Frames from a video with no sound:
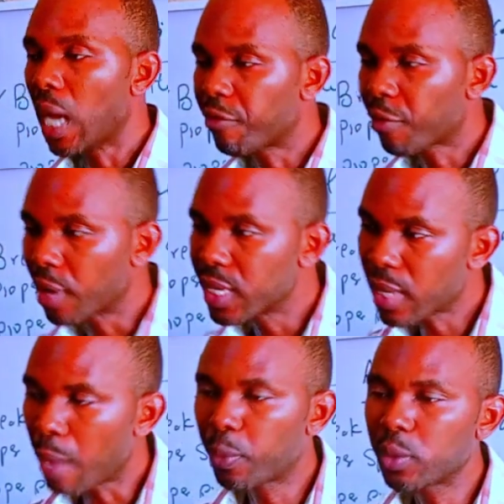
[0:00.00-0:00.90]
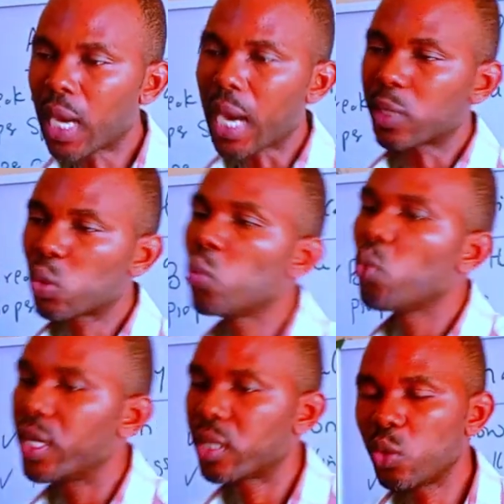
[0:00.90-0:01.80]
Now, for example, there are
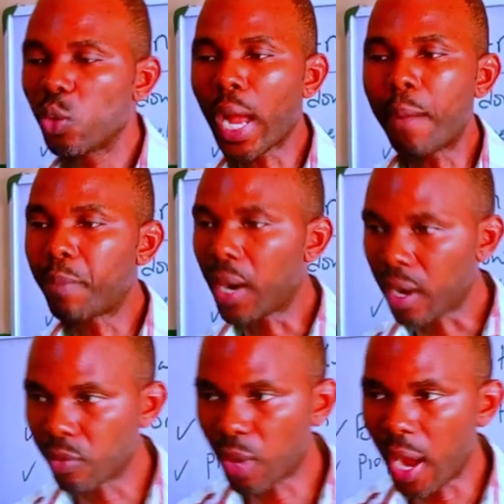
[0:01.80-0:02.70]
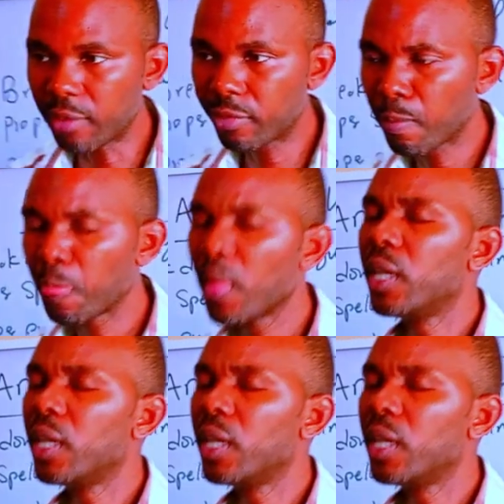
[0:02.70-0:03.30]
two ways you can paragraph.